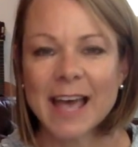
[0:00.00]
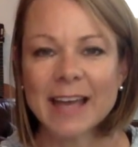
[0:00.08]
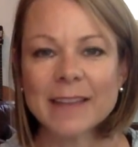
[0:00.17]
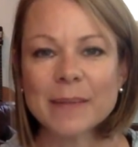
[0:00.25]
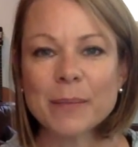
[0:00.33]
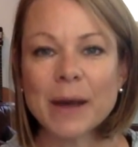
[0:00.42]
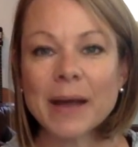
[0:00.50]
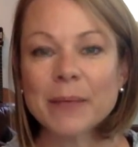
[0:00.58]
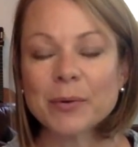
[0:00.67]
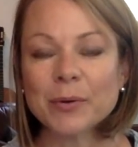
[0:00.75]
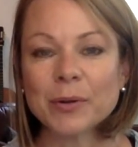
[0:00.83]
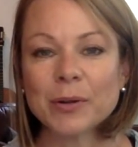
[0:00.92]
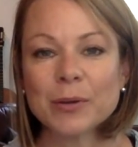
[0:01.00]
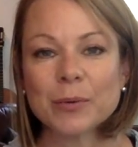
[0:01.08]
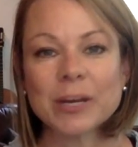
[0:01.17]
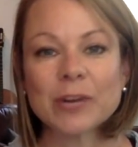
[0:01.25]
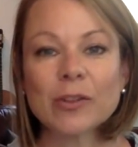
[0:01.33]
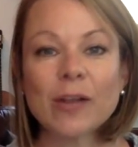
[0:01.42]
And in the Bible,
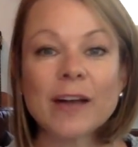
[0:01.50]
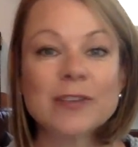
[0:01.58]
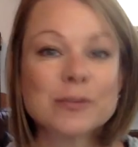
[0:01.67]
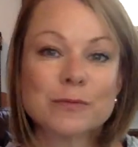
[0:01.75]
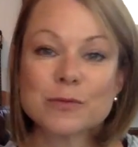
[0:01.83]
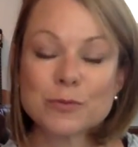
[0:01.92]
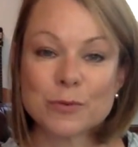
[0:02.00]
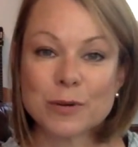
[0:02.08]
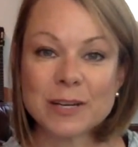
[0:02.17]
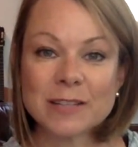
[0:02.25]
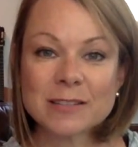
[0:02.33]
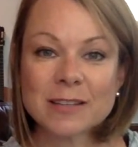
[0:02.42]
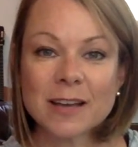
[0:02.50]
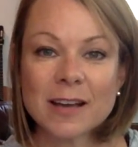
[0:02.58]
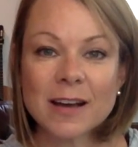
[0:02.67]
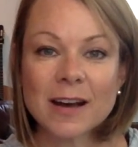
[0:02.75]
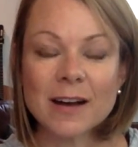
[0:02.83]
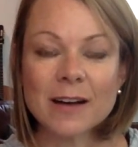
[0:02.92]
we hear lots of stories
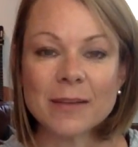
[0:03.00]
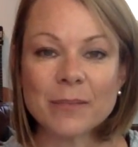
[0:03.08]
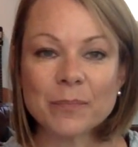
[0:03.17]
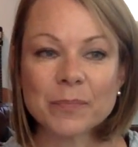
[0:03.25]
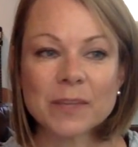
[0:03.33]
um,